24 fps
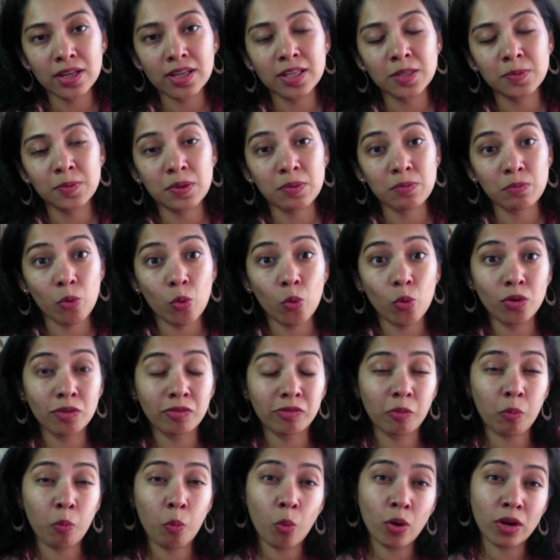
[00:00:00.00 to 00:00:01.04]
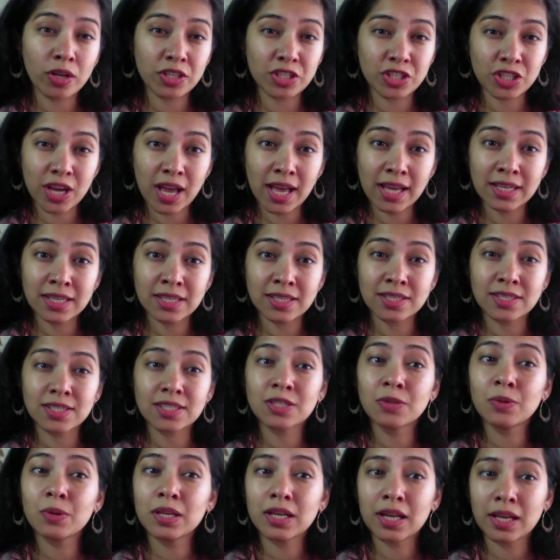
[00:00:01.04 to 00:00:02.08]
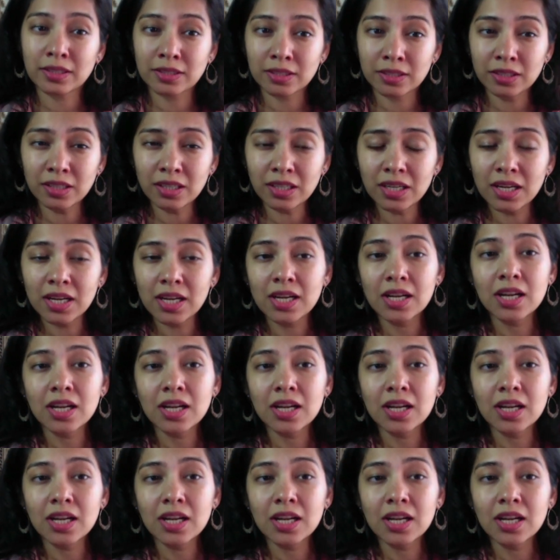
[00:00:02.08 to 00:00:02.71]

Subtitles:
is being poured from one chalice to another.